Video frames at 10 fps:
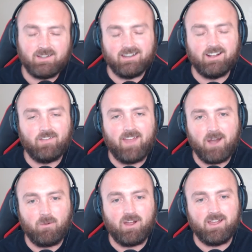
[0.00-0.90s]
getting on
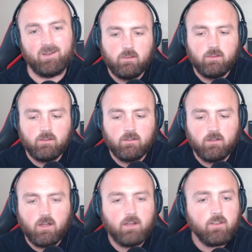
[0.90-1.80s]
that ride.
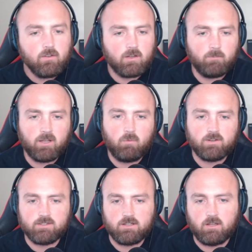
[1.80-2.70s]
Another company I
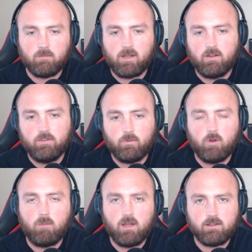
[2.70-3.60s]
wanted to talk about in the
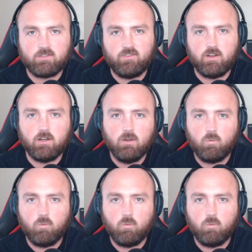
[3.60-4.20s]
robotics sphere